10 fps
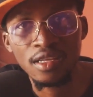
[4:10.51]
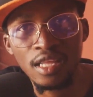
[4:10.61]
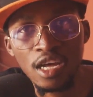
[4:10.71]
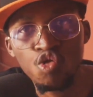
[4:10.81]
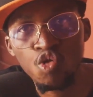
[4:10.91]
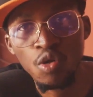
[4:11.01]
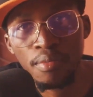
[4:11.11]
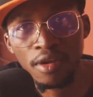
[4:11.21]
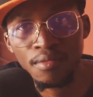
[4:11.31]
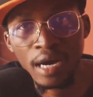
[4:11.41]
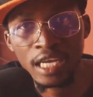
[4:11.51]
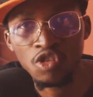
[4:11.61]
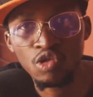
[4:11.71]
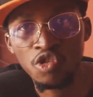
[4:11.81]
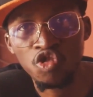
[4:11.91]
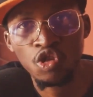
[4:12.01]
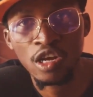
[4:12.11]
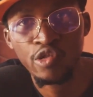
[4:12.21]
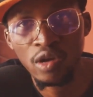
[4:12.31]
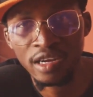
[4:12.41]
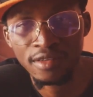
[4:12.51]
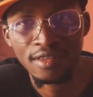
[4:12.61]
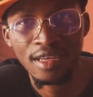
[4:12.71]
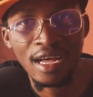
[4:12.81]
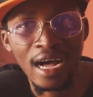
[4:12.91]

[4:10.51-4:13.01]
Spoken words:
the role played by the traditional rulers.